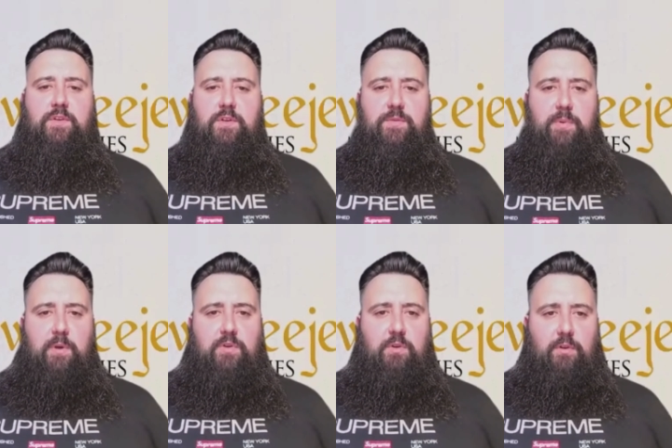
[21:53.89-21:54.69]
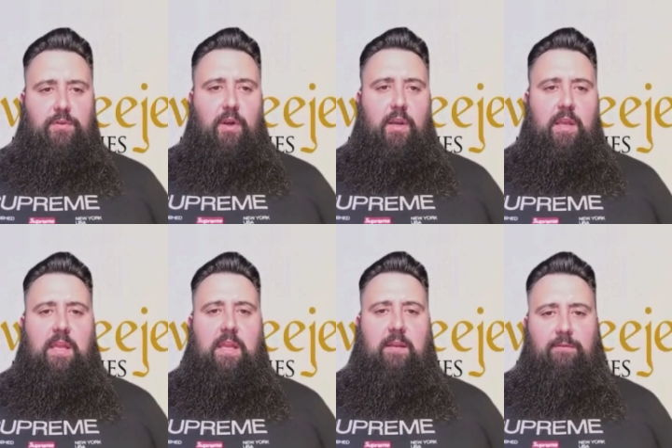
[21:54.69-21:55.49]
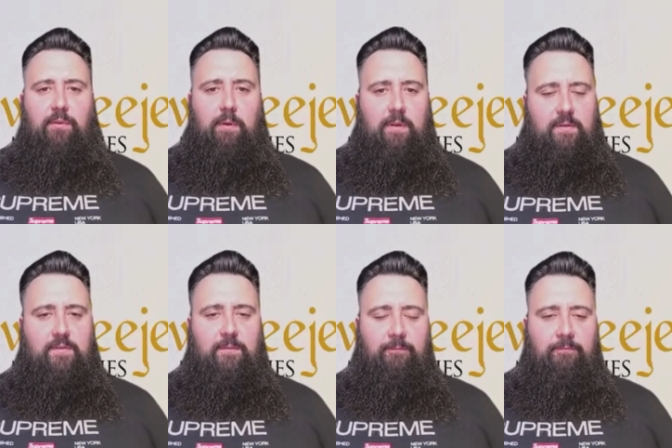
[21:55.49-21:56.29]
your spiritual authority and influence